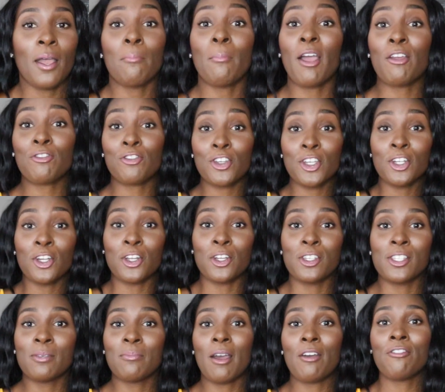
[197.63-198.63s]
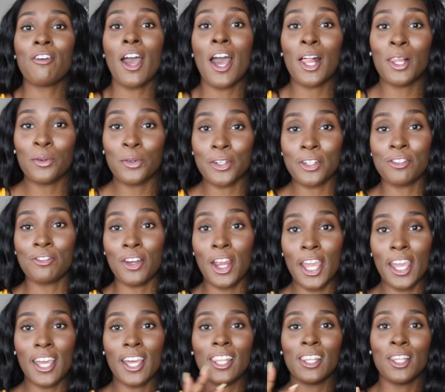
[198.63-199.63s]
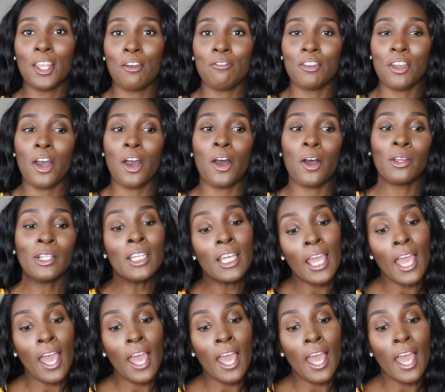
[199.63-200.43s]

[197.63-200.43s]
My readers and my followers, right? Love y'all.